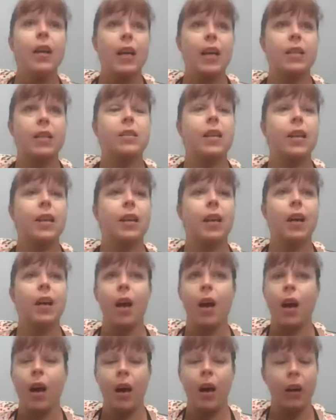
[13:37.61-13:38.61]
it's like
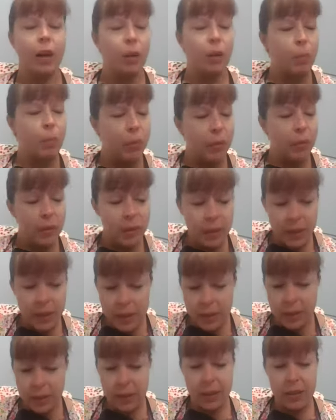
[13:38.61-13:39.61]
a
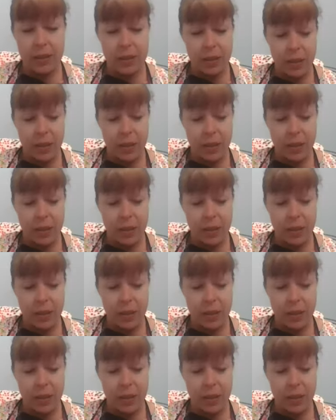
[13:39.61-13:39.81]
completely